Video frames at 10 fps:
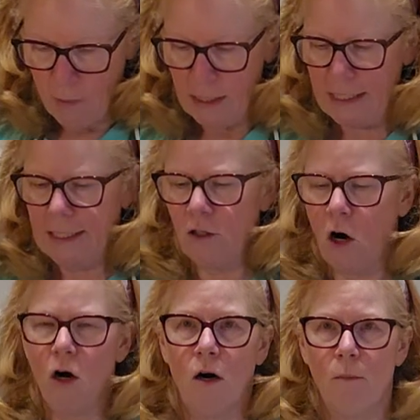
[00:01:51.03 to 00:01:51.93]
Here
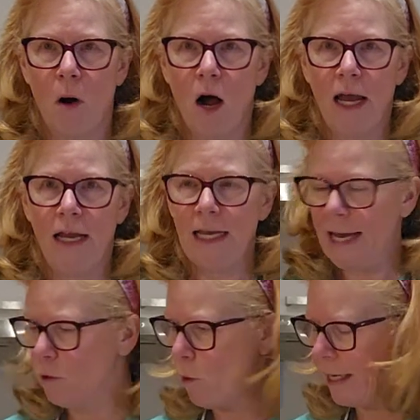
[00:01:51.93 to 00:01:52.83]
are my
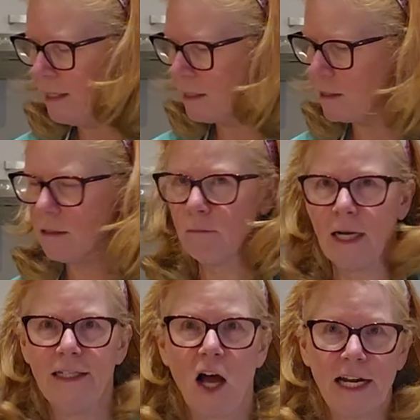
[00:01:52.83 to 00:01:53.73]
egg whites,
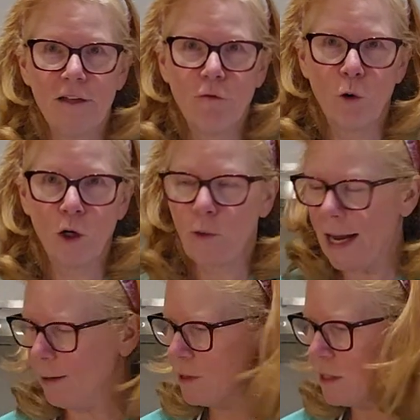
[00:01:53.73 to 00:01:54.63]
my 94
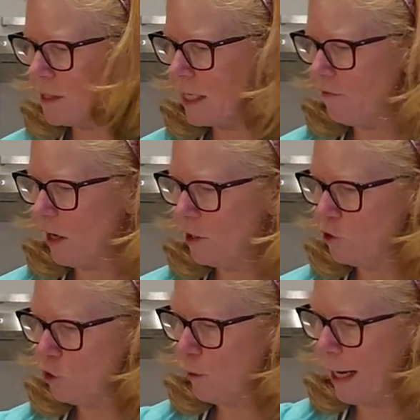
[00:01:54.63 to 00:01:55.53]
grams instead of
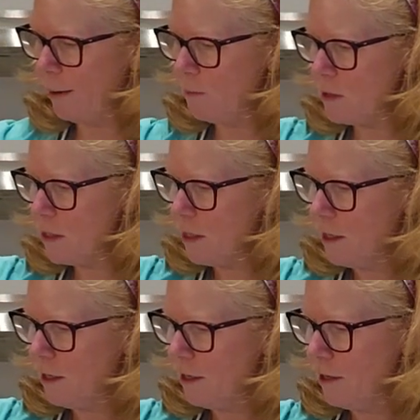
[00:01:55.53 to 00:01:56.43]
100 grams.
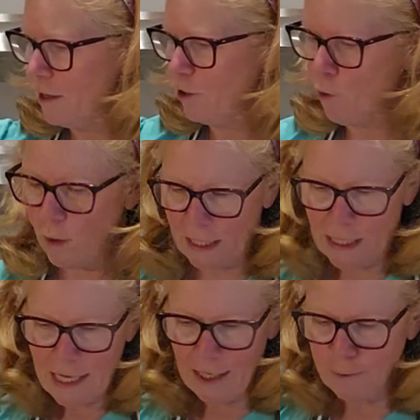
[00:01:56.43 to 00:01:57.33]
They're going
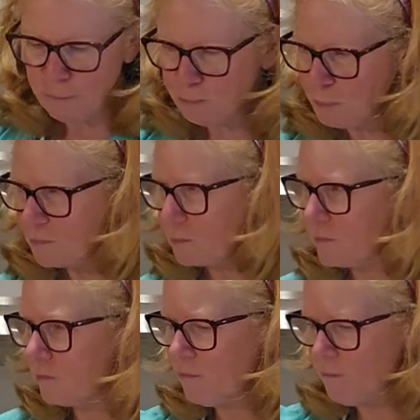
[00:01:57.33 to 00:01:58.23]
in there.
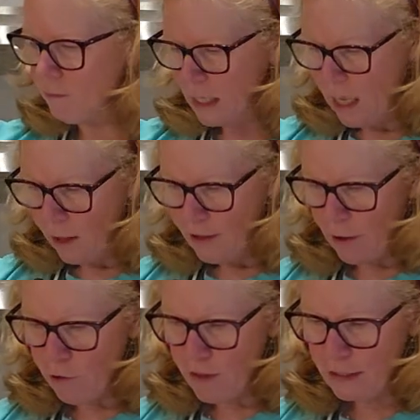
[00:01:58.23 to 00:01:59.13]
The
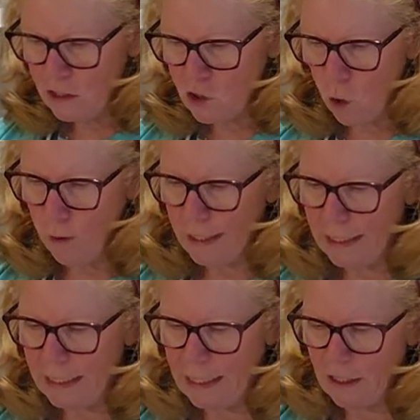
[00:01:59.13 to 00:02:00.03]
other thing that's going
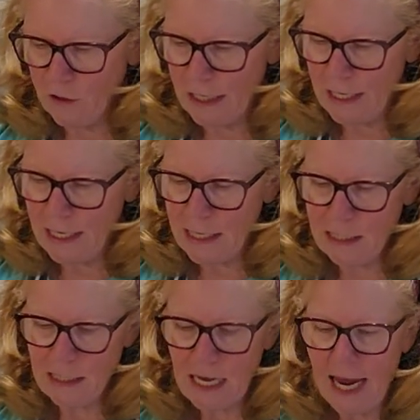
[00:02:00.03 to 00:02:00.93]
in here is